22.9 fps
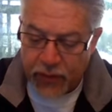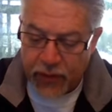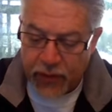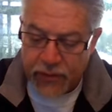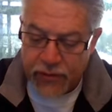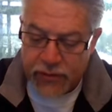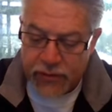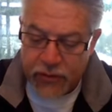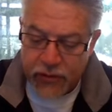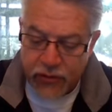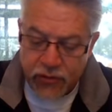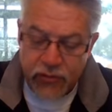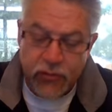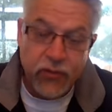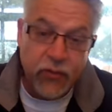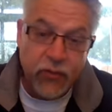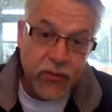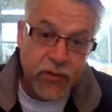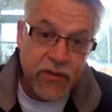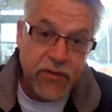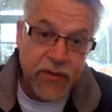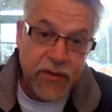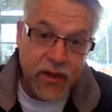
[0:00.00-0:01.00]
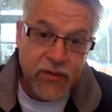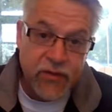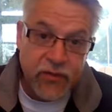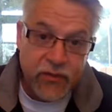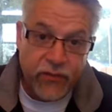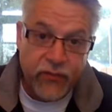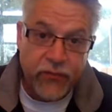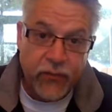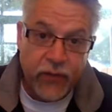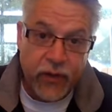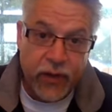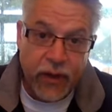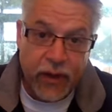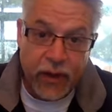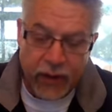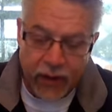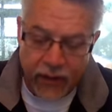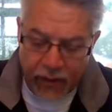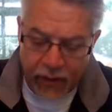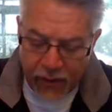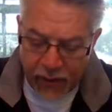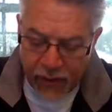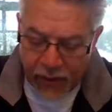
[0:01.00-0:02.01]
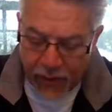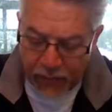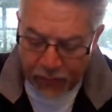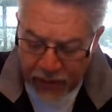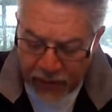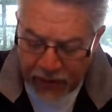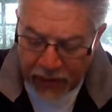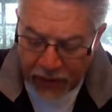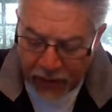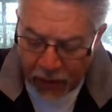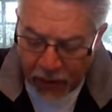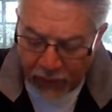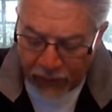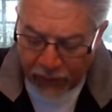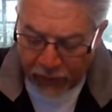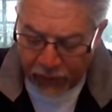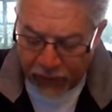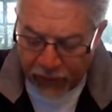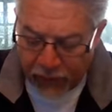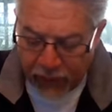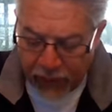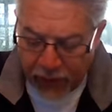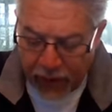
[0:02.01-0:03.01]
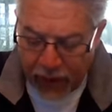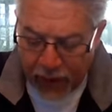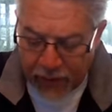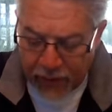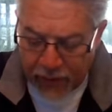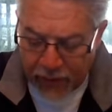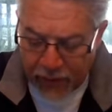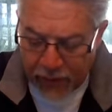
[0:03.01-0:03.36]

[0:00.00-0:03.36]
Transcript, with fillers: because the truth will set you free. Be careful for that.